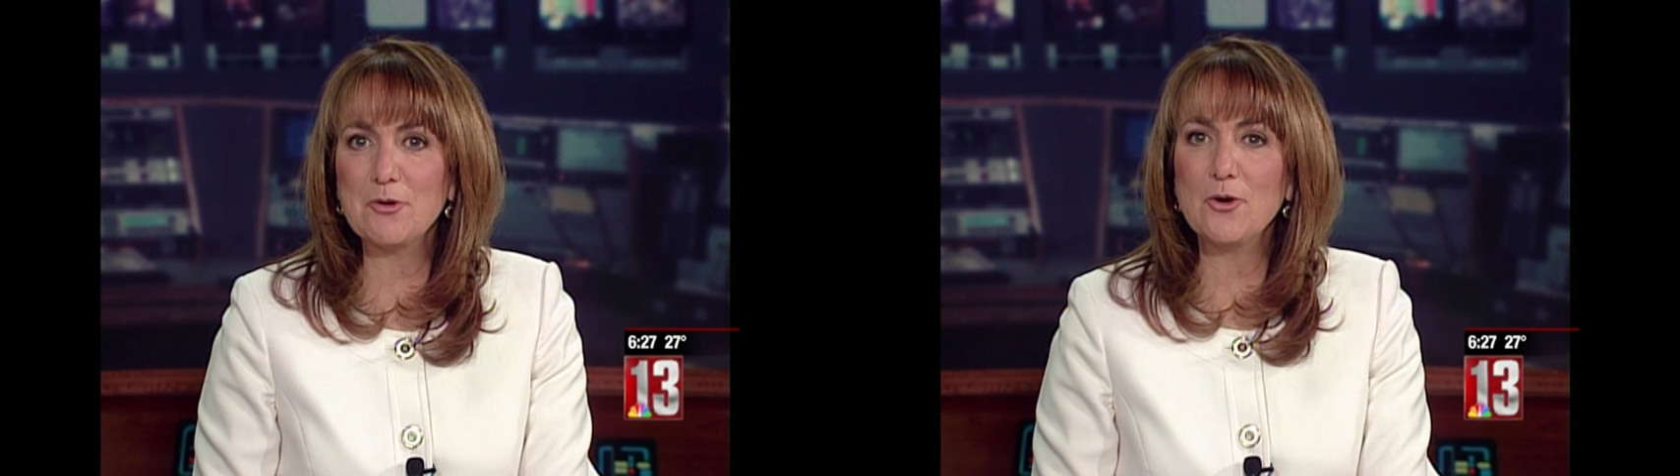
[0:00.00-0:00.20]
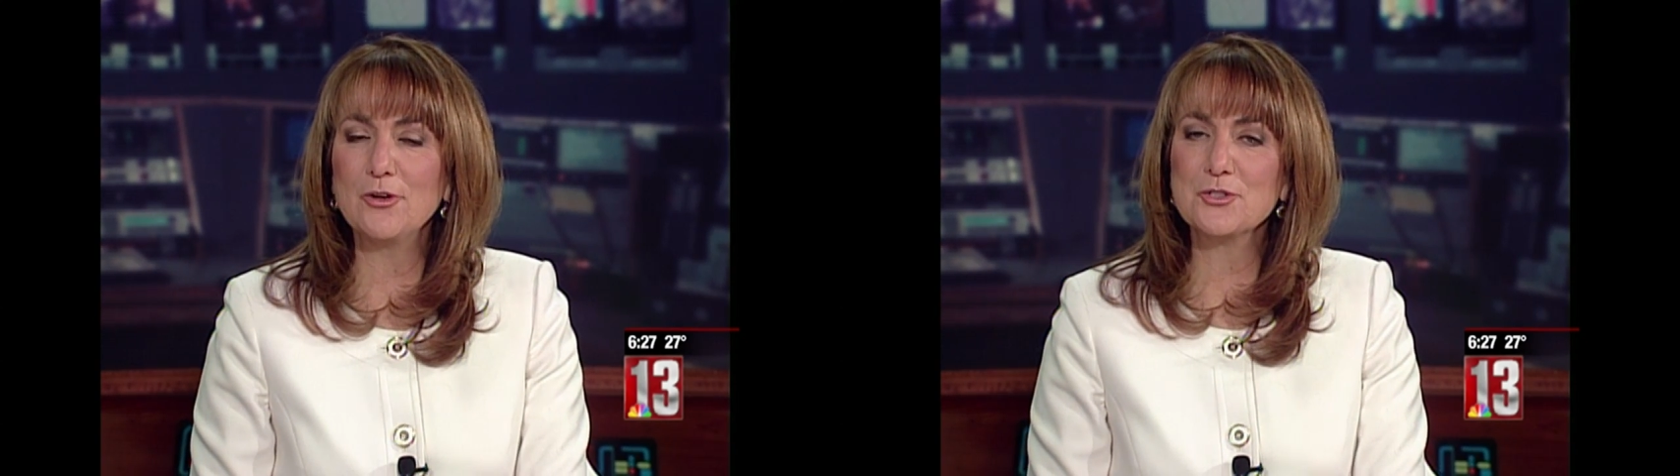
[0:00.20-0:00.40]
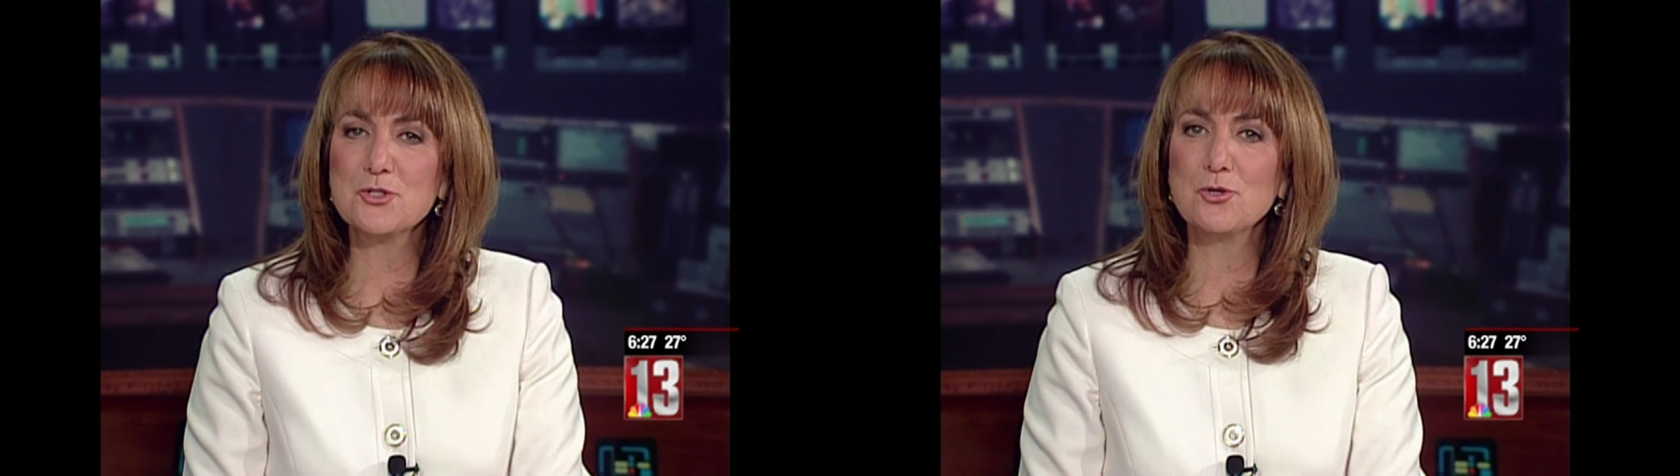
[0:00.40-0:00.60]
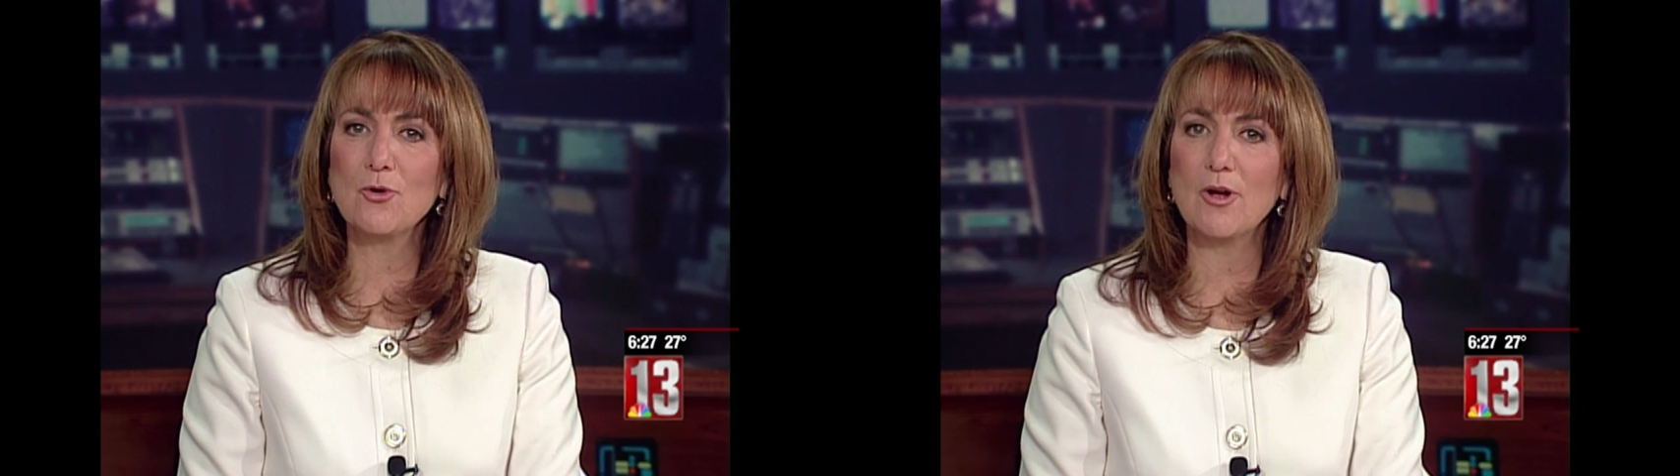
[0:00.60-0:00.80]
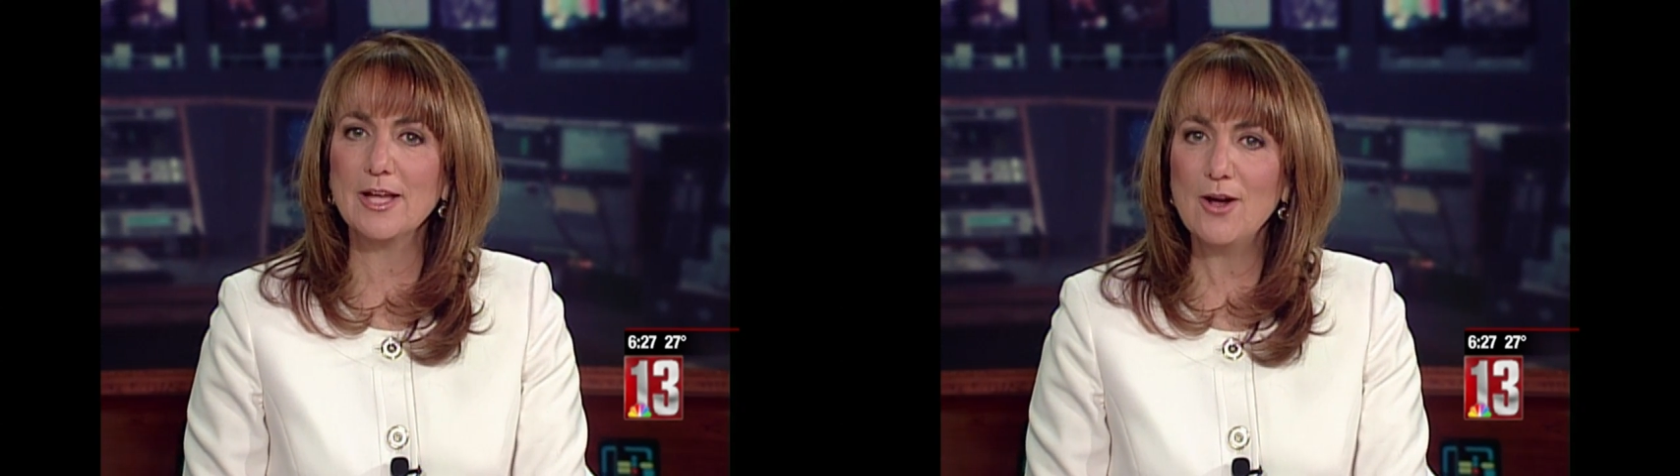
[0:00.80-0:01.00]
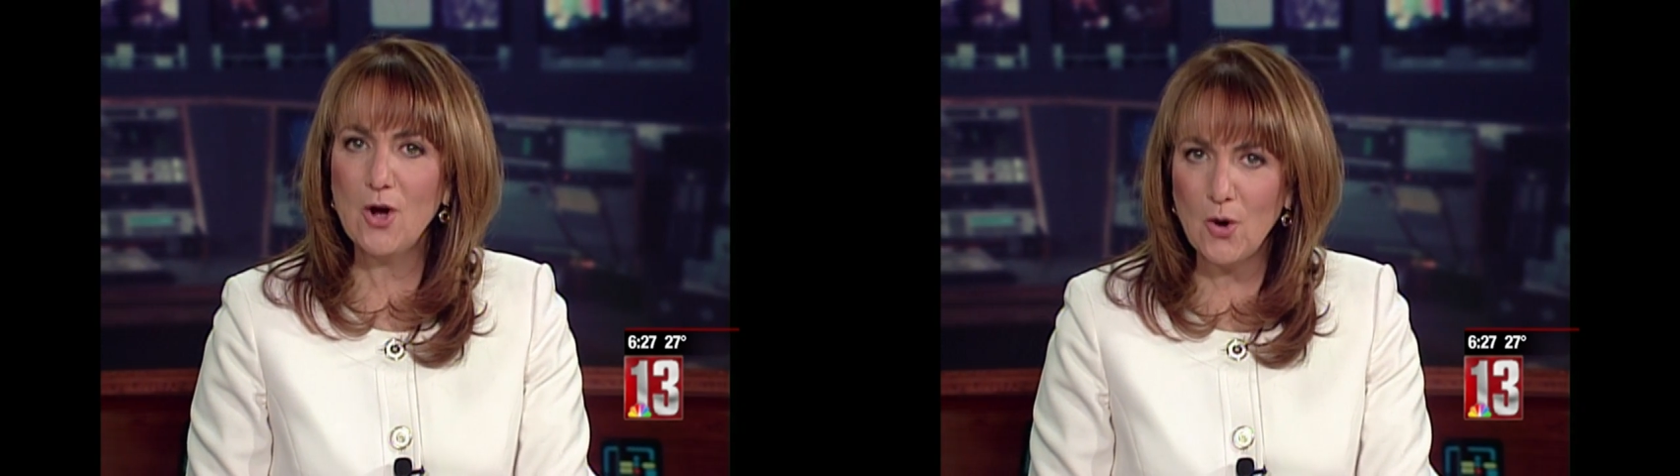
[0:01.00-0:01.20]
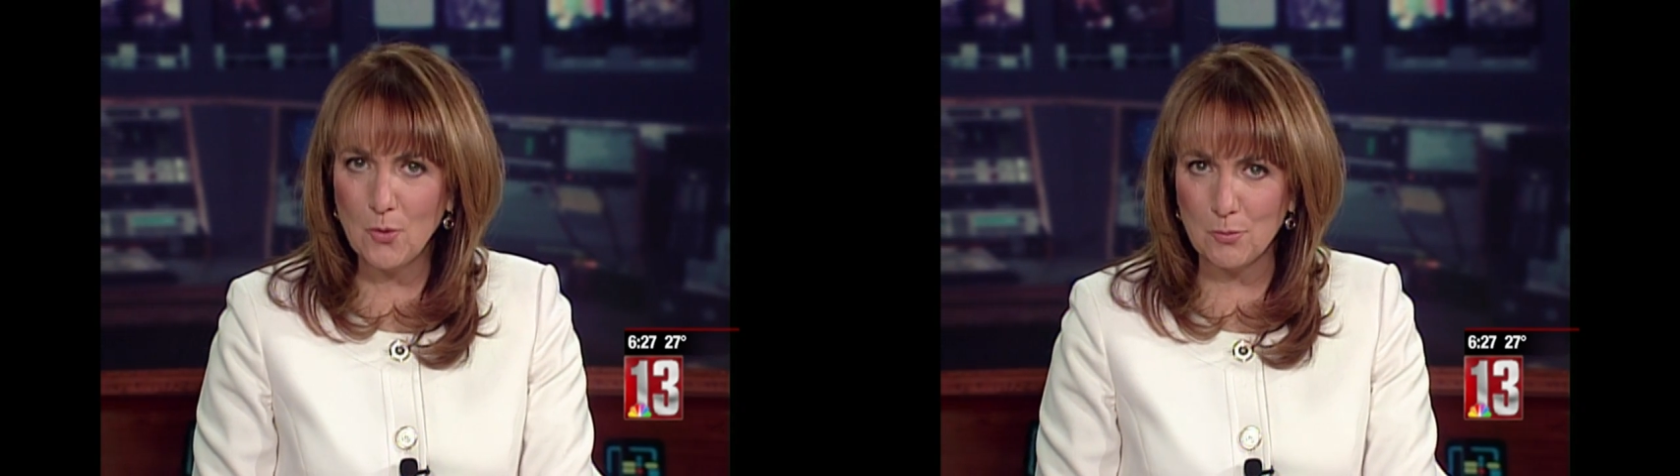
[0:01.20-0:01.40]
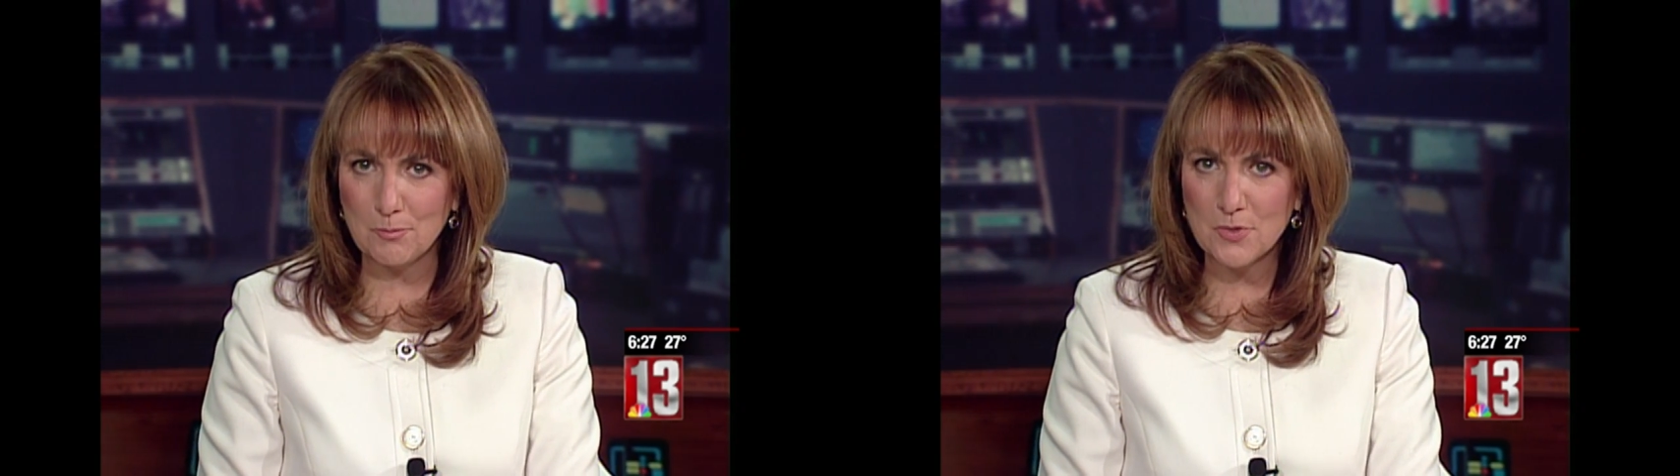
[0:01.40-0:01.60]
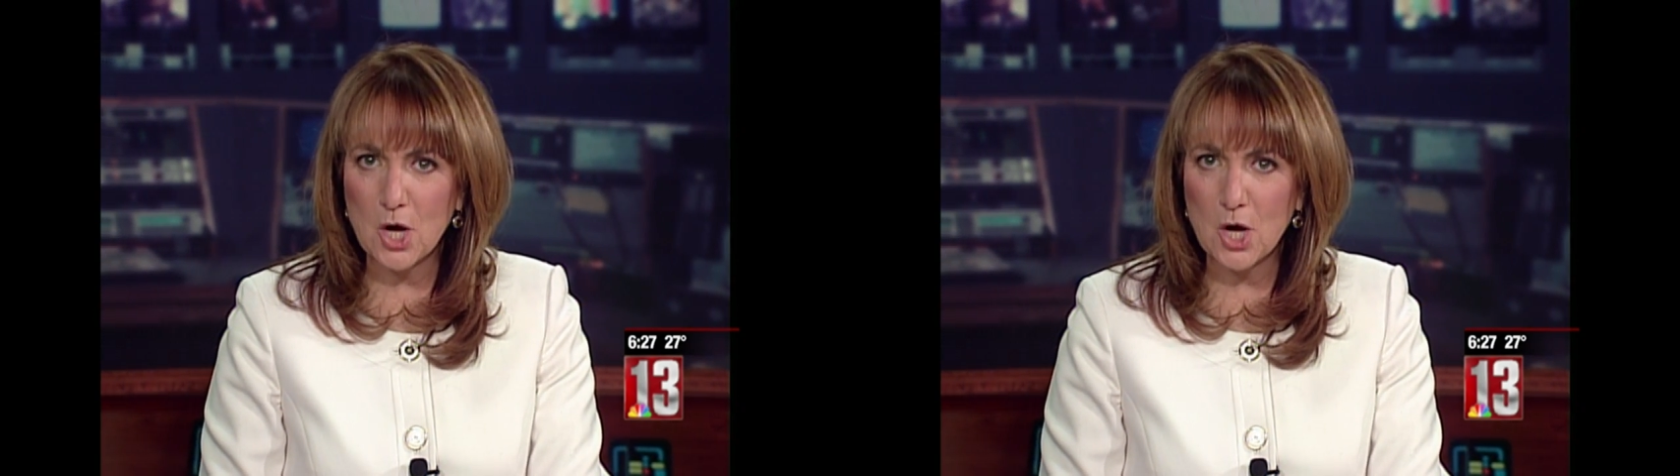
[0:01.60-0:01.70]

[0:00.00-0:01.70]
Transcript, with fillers: now calls Troy home.